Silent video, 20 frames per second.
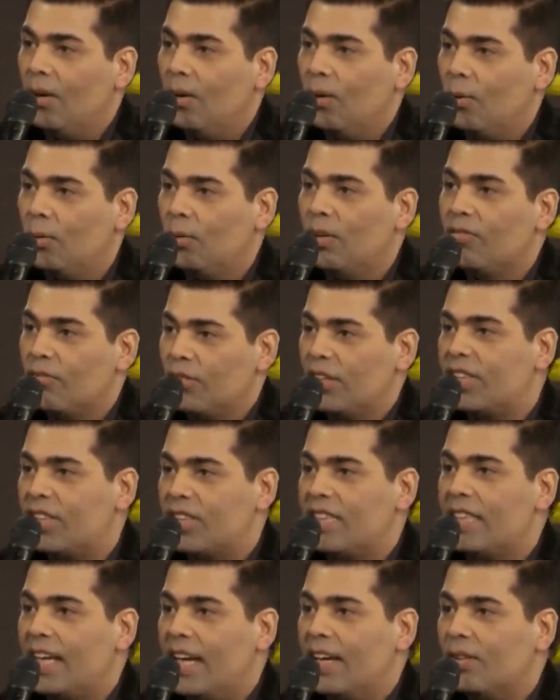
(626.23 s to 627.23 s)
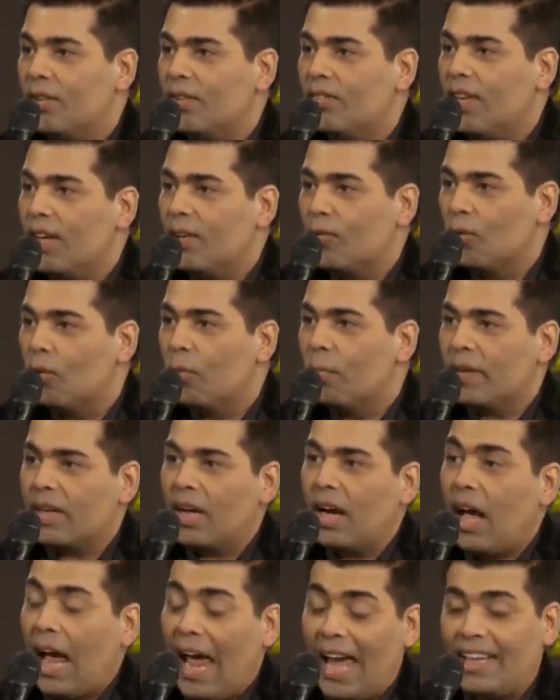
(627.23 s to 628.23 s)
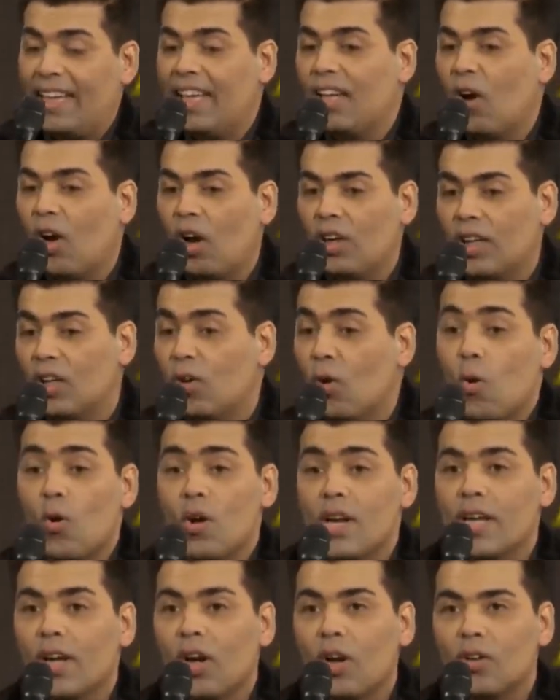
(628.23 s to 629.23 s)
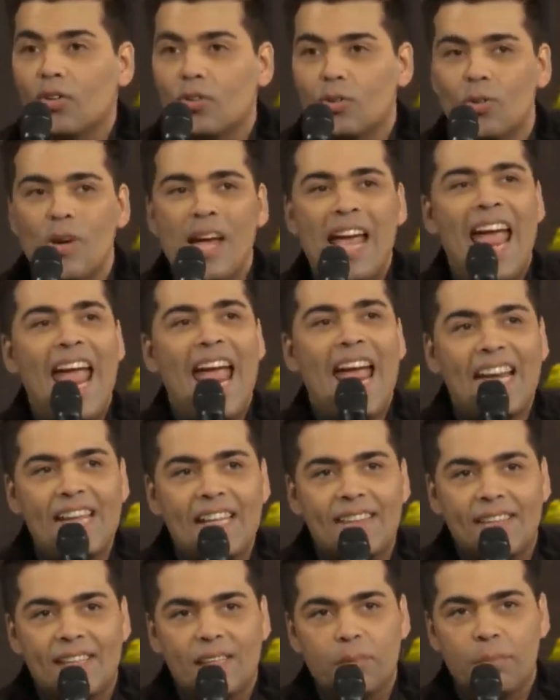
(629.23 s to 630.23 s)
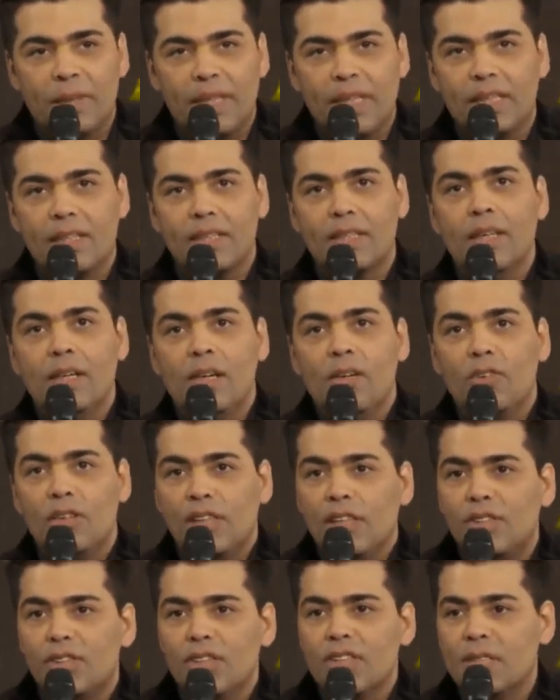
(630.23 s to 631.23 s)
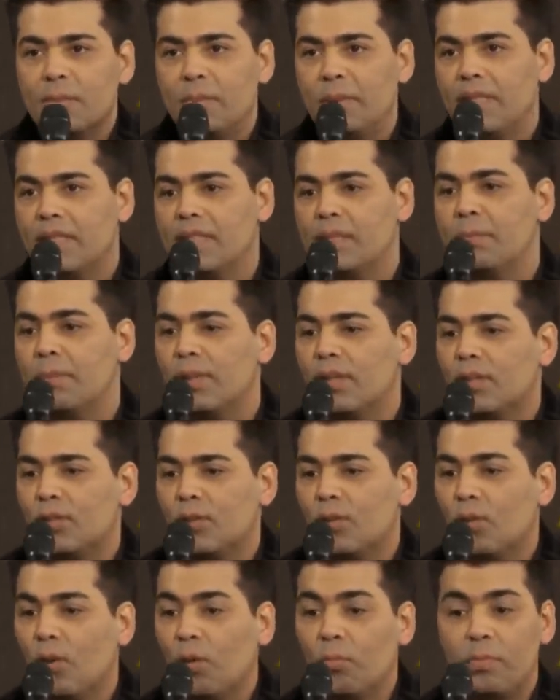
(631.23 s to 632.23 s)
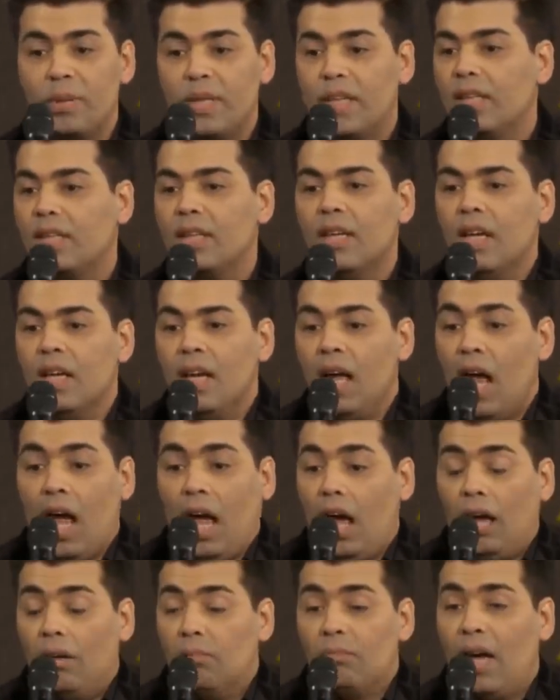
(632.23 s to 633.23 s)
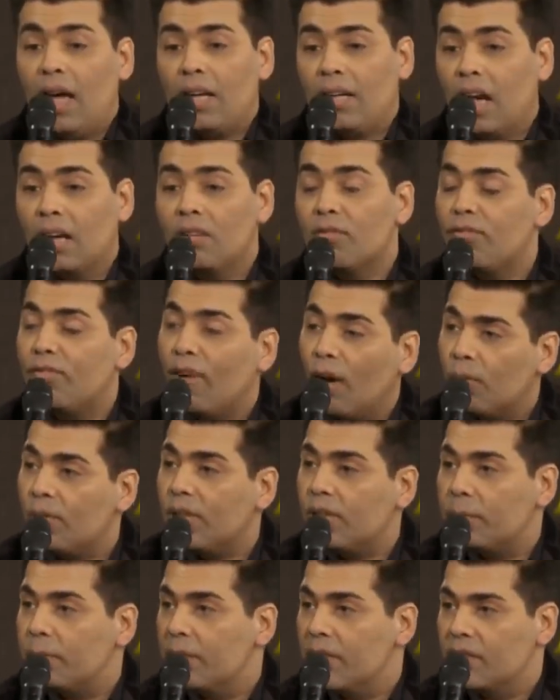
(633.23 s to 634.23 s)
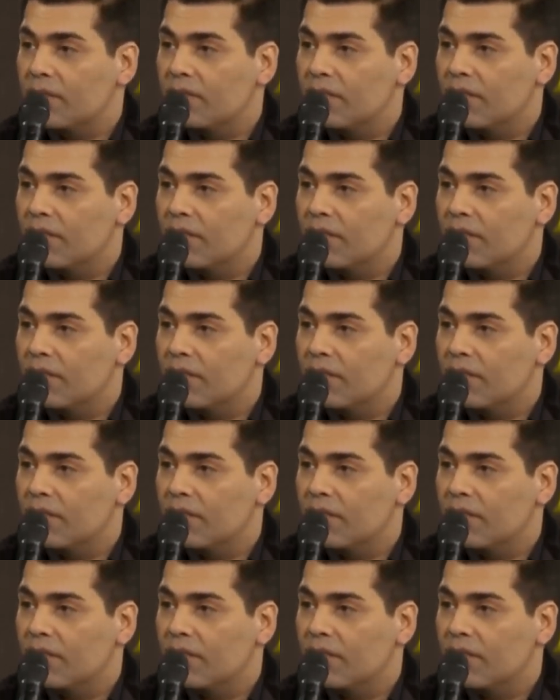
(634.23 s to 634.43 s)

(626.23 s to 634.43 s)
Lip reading: Who have reached the end of their rope and are hanging on and holding on to anything, be it religious, be it spiritual, or be it an unfounded piece of